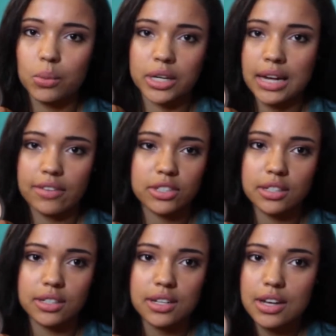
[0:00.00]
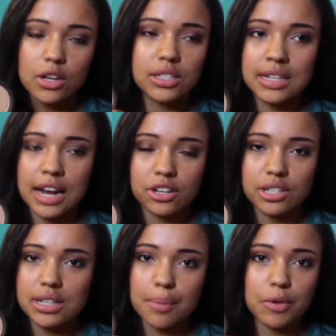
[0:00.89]
we're gonna have to snatch
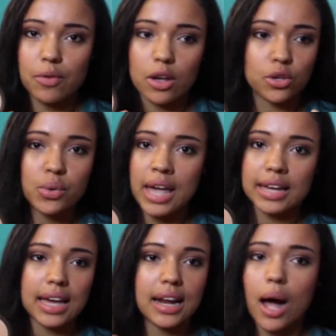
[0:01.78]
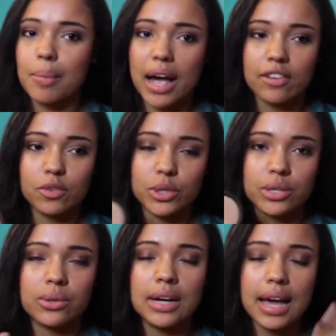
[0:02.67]
this up. If you can't get it, I'll buy it for
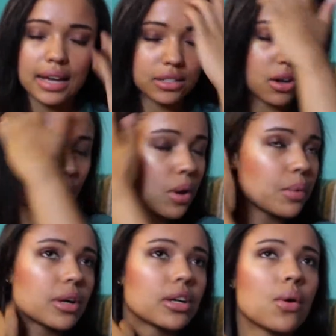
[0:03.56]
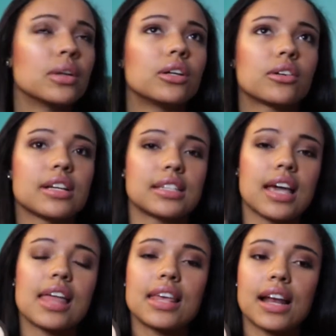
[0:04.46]
you. So we were going a little
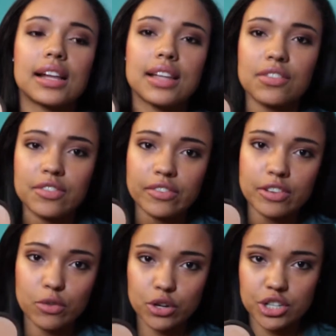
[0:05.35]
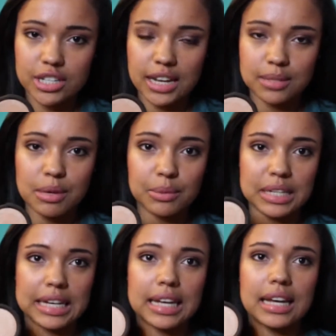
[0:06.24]
crazy, and then at 11:54 she texted me and was
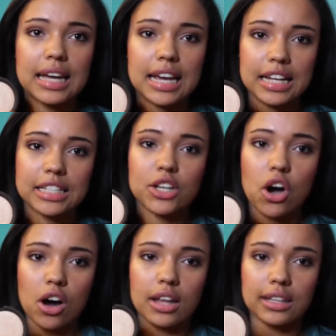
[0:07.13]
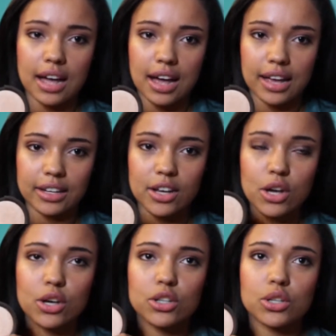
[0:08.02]
like, it's online.
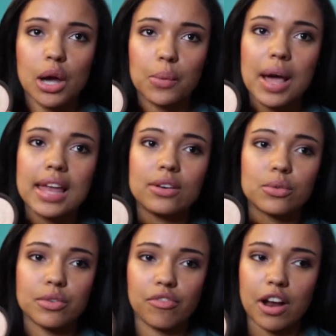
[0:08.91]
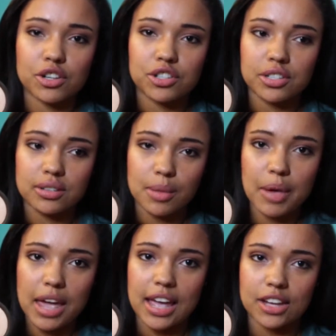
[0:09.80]
So I went, refreshed the
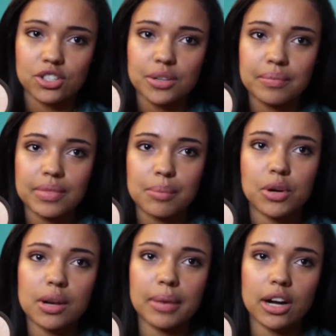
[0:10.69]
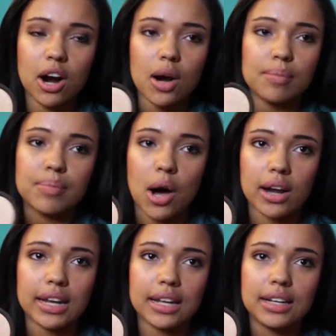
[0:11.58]
page, put it in my cart,
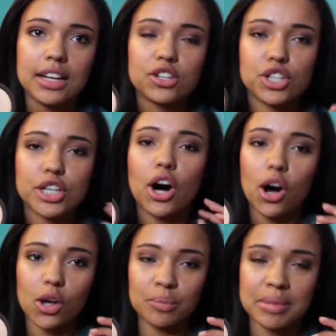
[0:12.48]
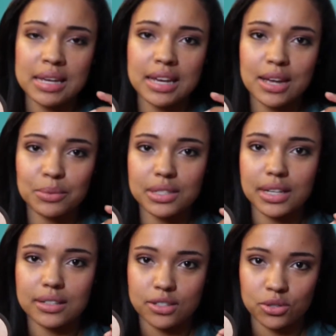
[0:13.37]
bought it. She called me and was
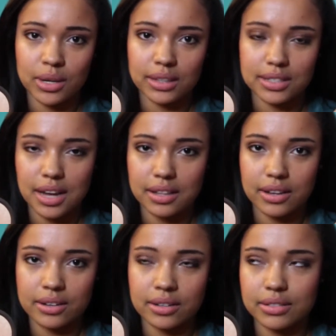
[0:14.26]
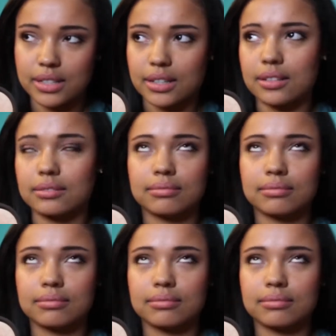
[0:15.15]
like, did you get this highlighter? And I was like,